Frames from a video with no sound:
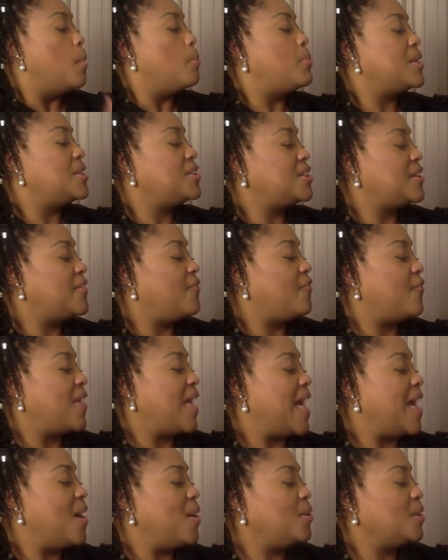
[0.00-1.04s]
But she
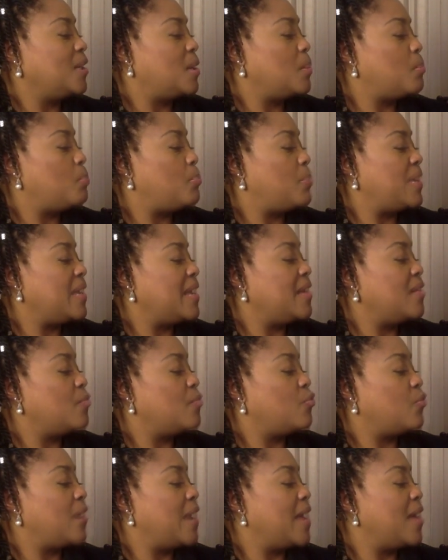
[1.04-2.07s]
found a big
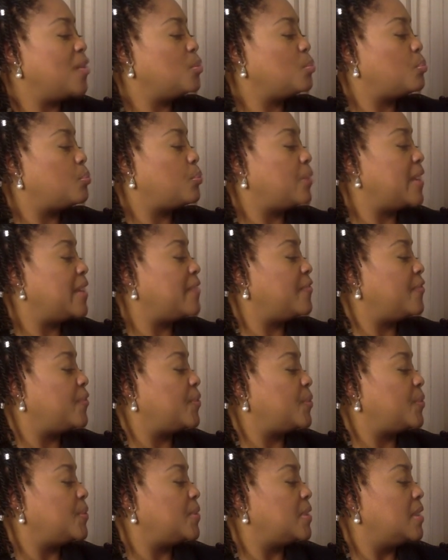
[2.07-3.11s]
round
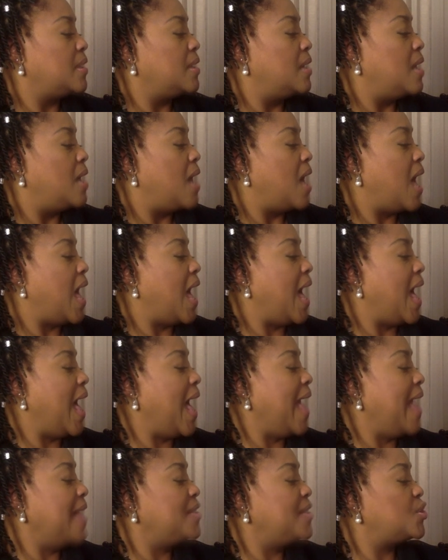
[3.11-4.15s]
breadfruit.
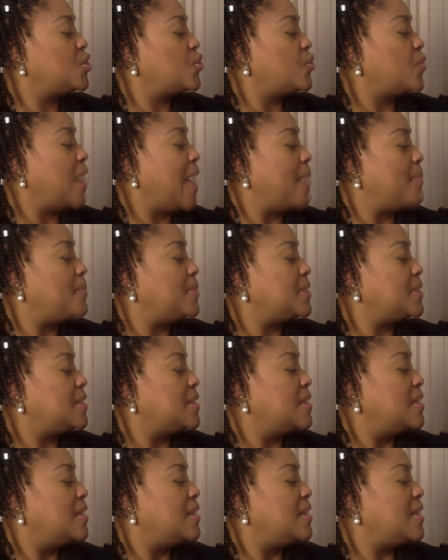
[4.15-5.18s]
I trapped
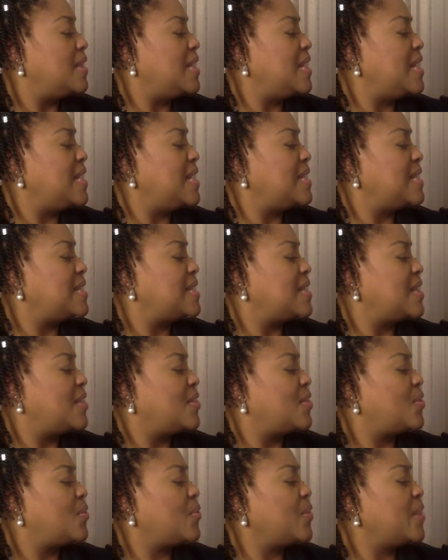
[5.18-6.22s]
these
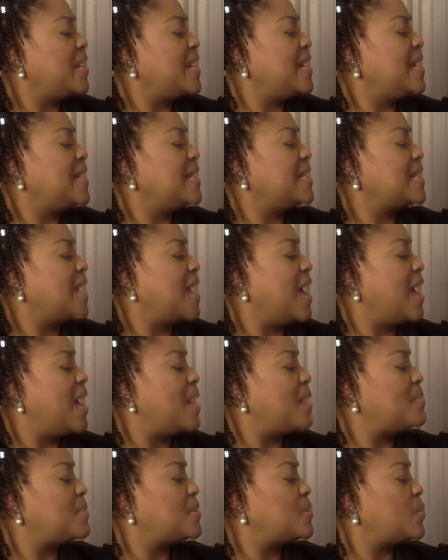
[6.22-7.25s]
three
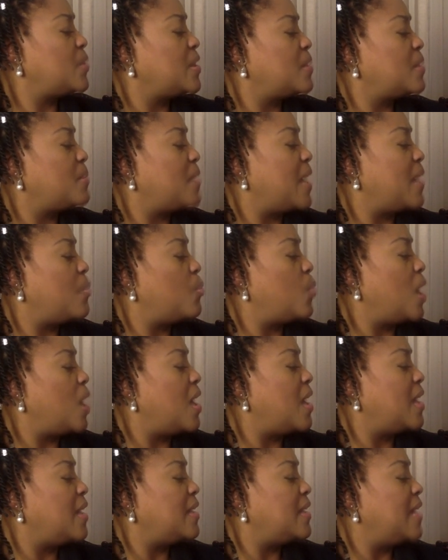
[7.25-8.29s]
times with my
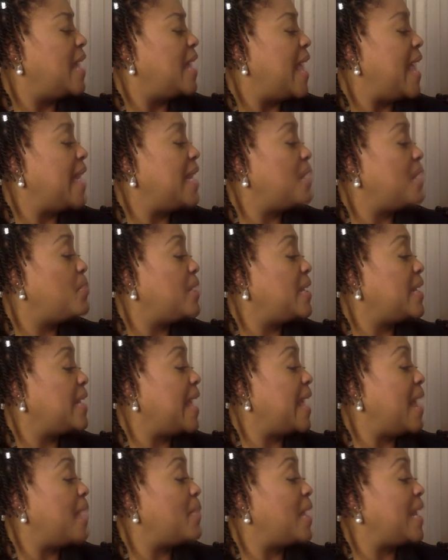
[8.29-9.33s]
wand, and it
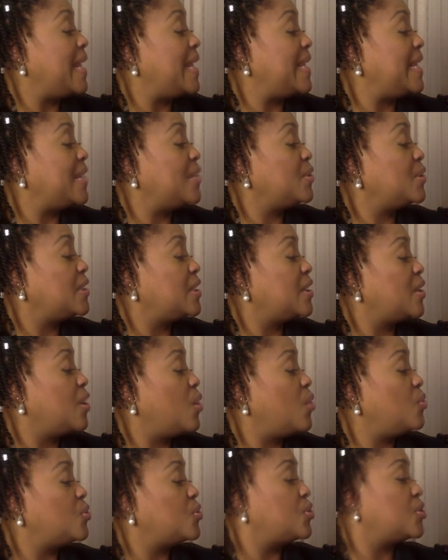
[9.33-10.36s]
became a gilded
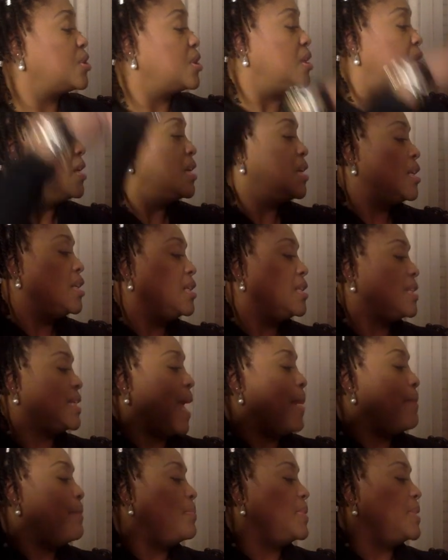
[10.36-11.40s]
coach.
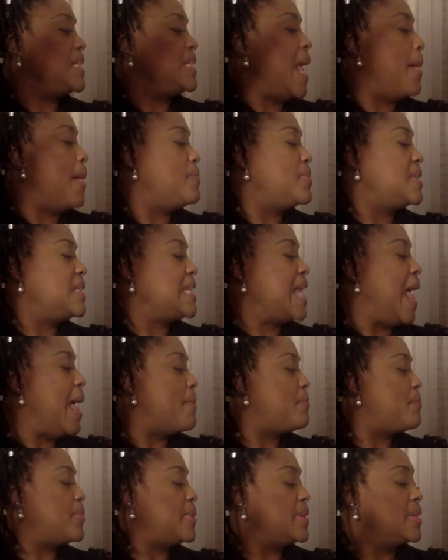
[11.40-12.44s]
Tap, tap,
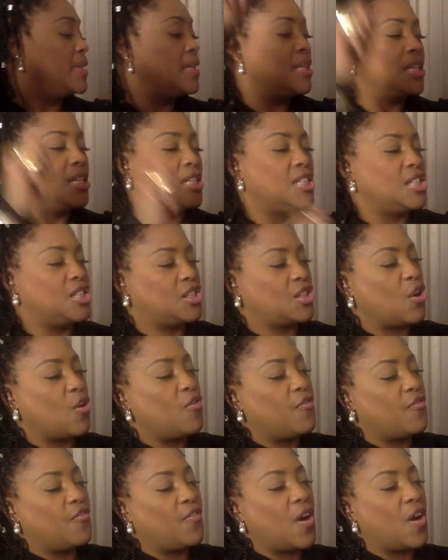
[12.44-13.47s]
tap.
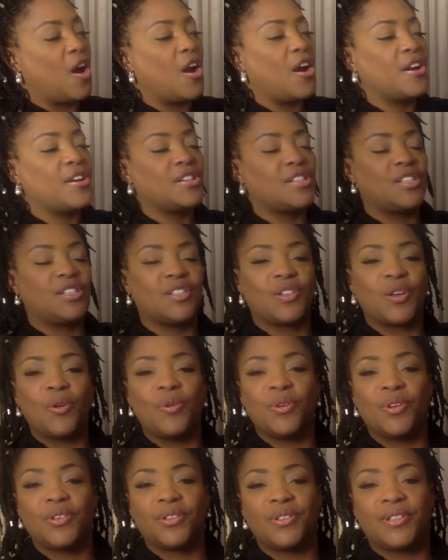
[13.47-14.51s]
So far,
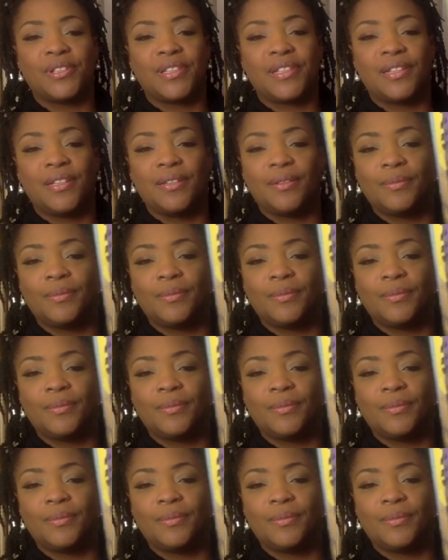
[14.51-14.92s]
so good.